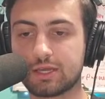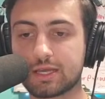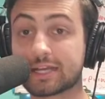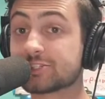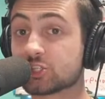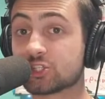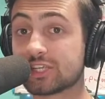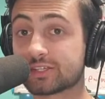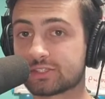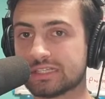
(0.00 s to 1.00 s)
against a
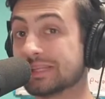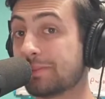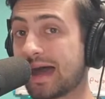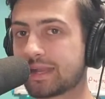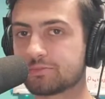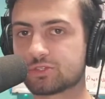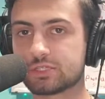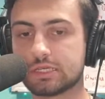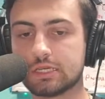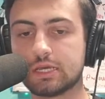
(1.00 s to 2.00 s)
6th seed, the bottom
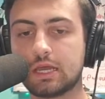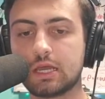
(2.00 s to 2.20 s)
seed,